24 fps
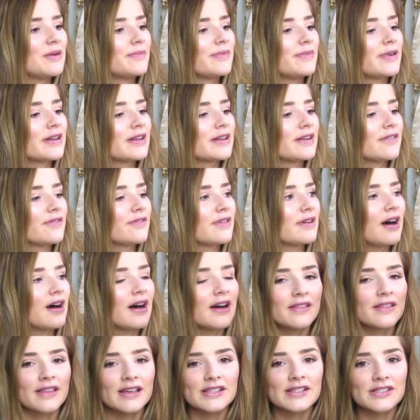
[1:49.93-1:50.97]
But
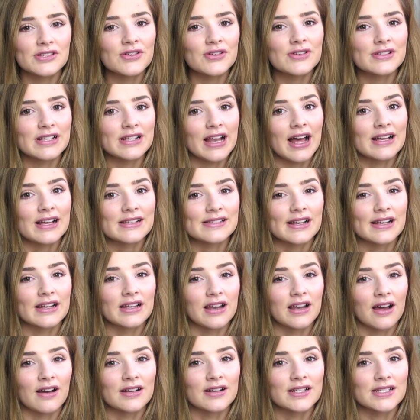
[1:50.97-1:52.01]
this does last a
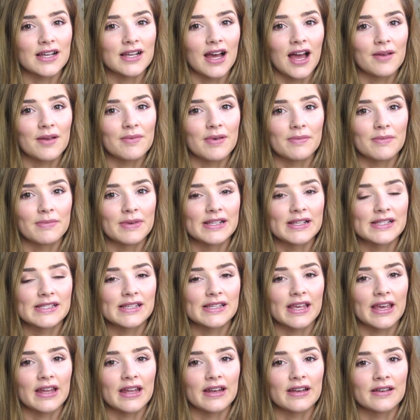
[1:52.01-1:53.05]
long time on my
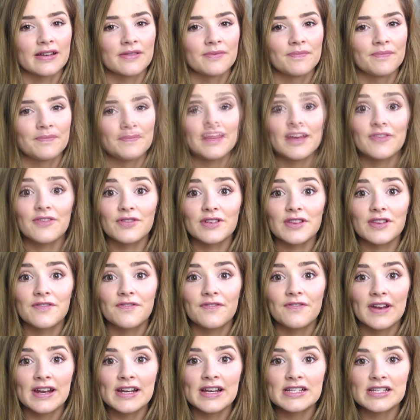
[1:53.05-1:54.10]
skin. Then for the
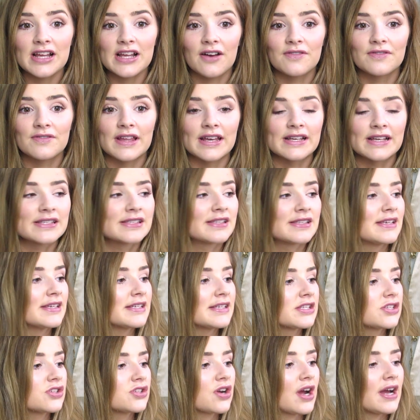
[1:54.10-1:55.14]
finish of this
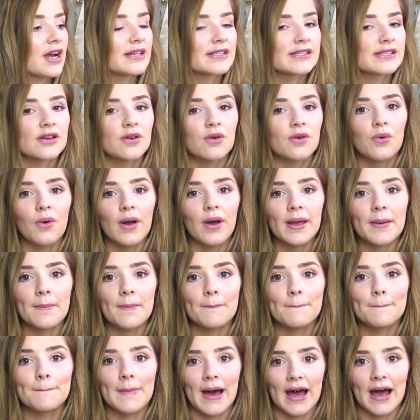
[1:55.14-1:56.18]
dries quite
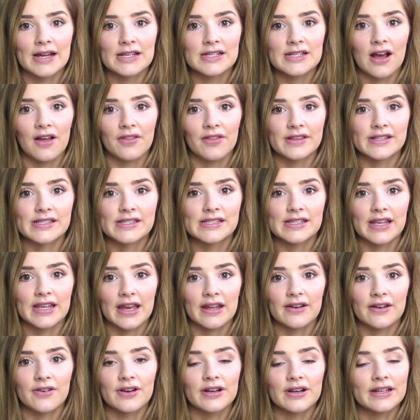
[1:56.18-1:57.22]
matte on the
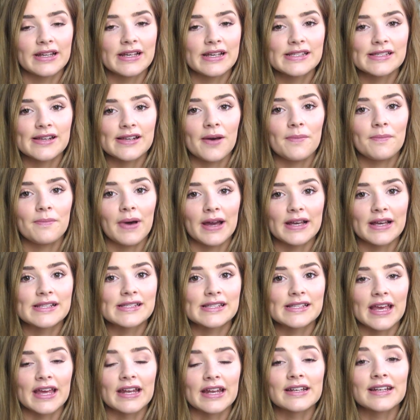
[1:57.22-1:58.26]
skin, or at least on my
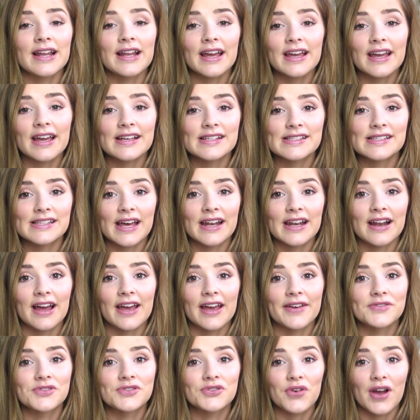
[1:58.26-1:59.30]
skin. Like I said, I
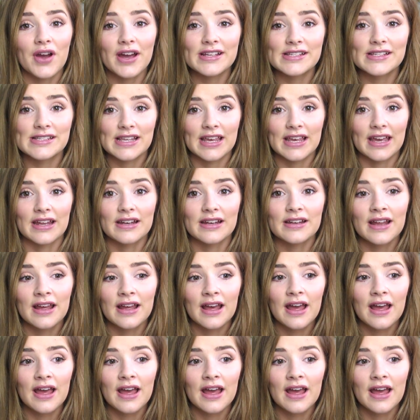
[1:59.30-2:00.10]
have dry skin.